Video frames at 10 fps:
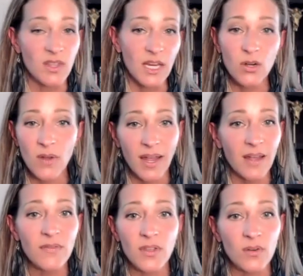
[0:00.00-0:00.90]
They don't
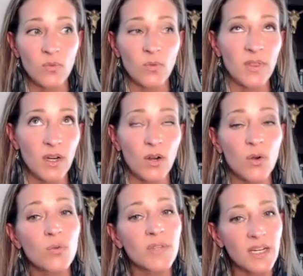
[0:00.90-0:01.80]
have their
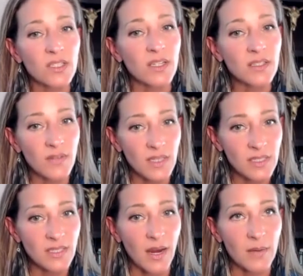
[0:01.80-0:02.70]
own digestive
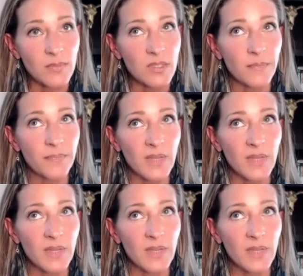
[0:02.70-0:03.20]
enzymes.